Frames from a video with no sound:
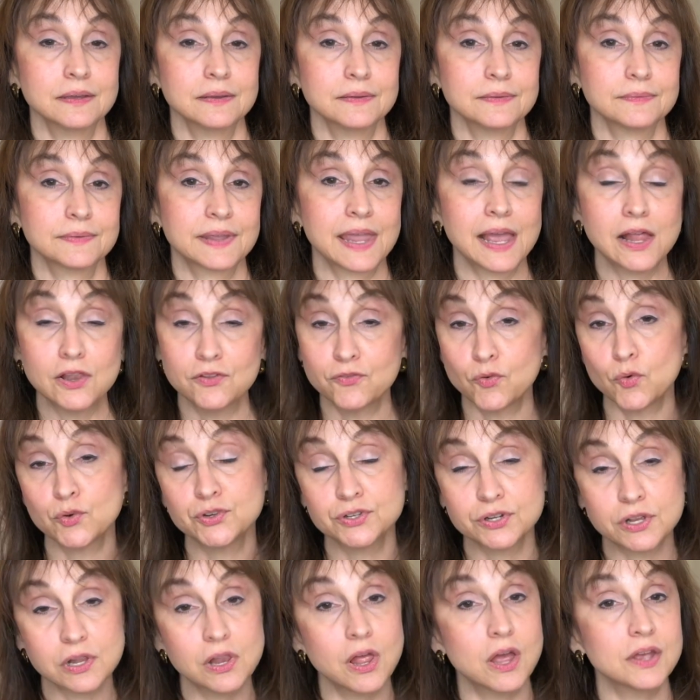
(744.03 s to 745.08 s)
California
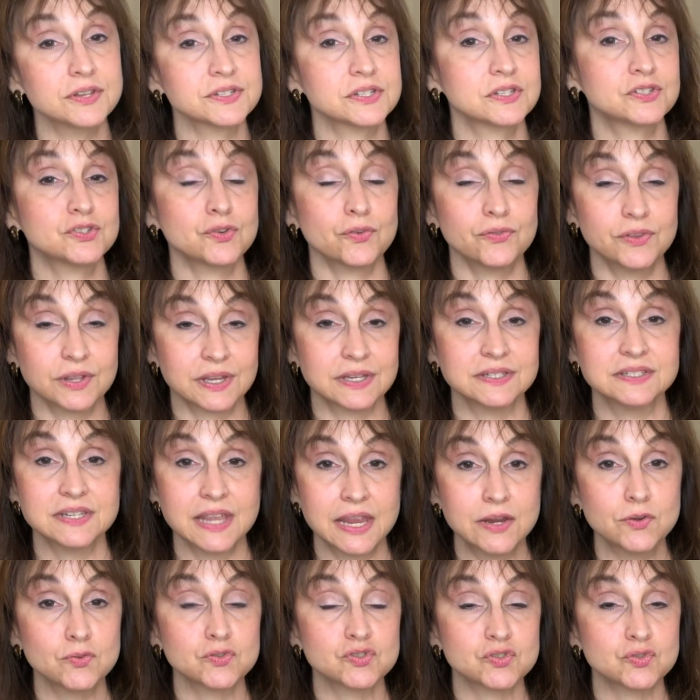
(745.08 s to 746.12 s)
Closets or the
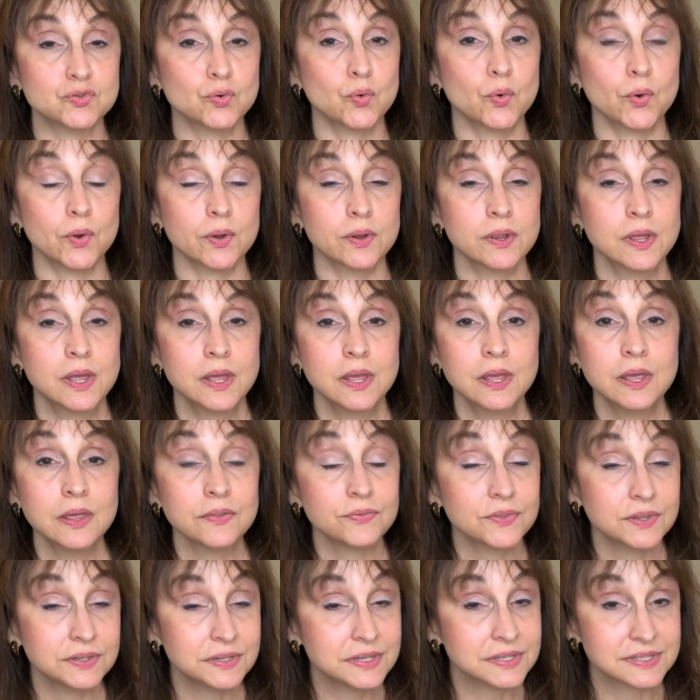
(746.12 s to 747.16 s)
Container Store,
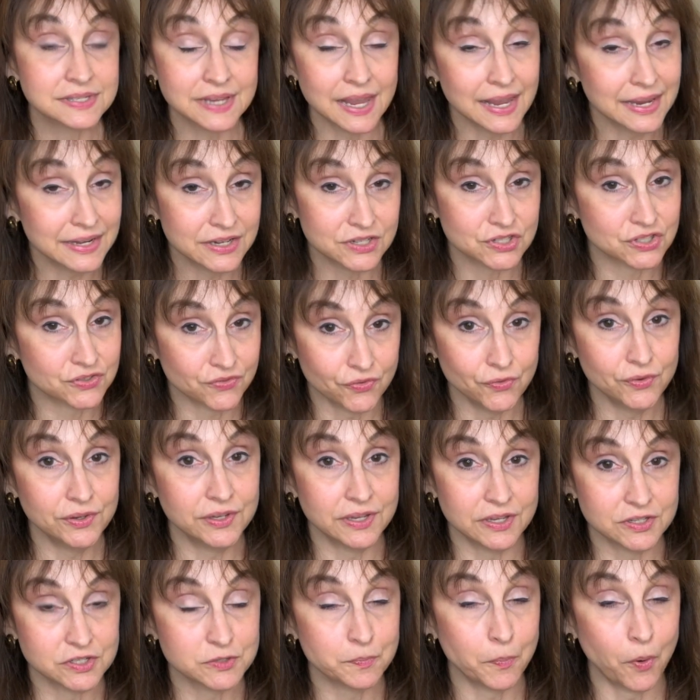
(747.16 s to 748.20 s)
the design is free.
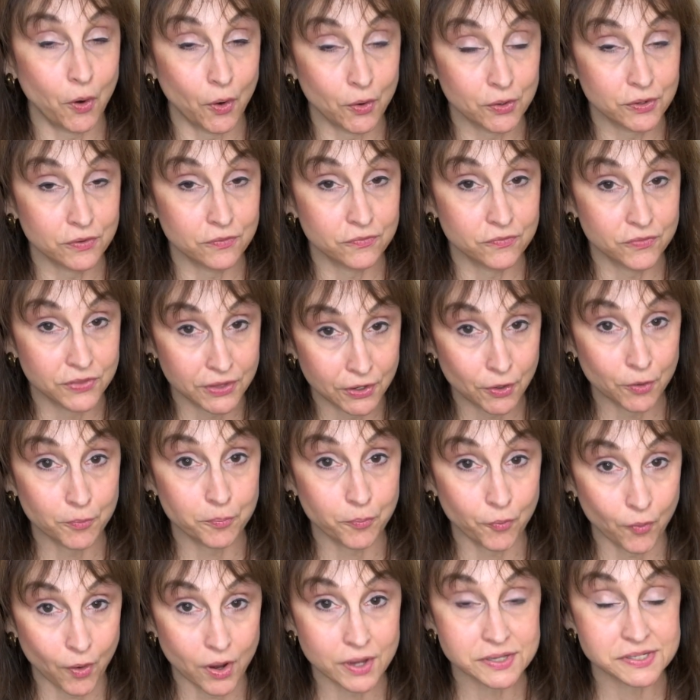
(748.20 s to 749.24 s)
It's part of their
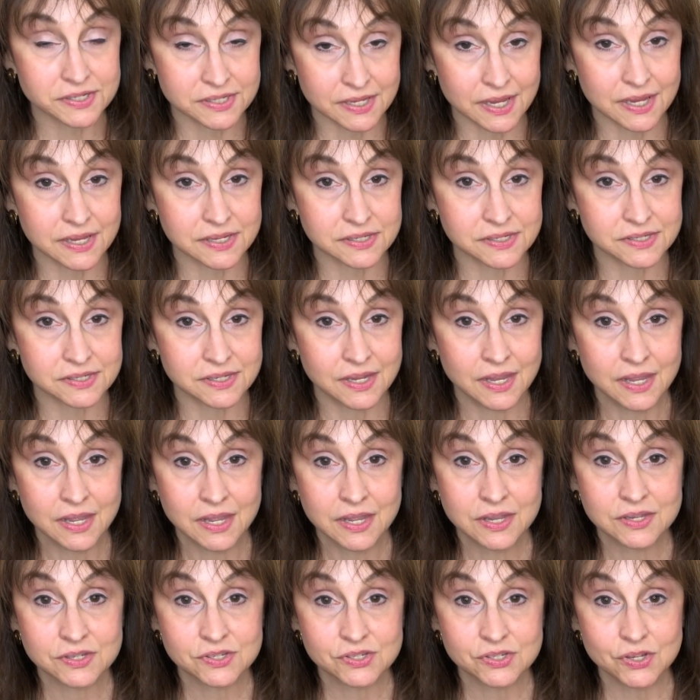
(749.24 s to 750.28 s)
process.
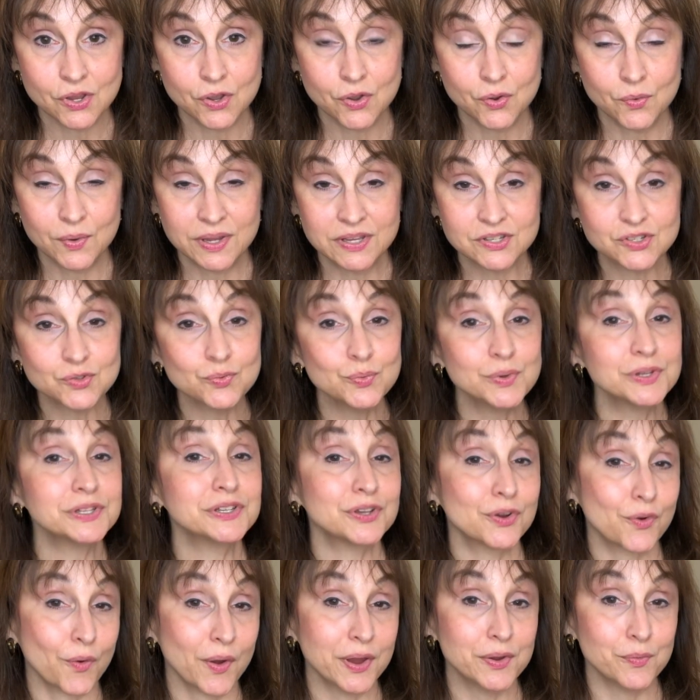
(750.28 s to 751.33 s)
So it's really a
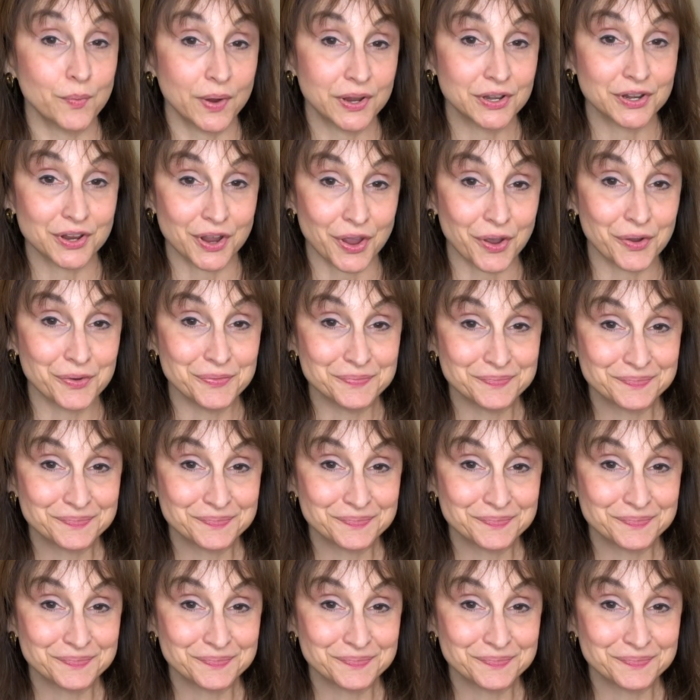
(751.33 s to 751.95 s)
great way to go.